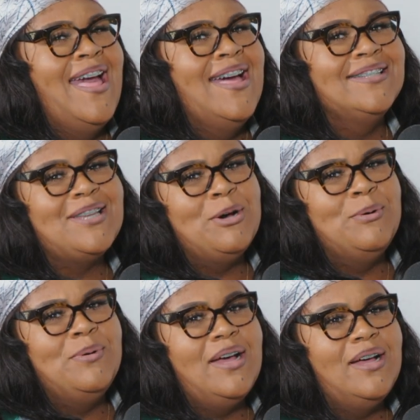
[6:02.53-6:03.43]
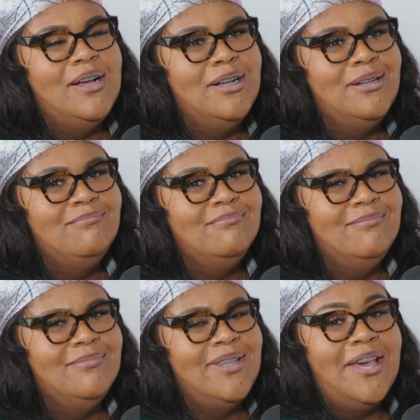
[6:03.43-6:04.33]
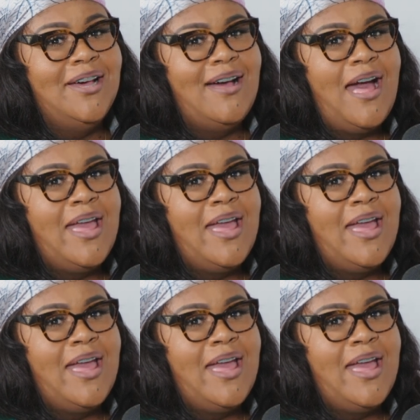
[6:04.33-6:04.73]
So, yeah.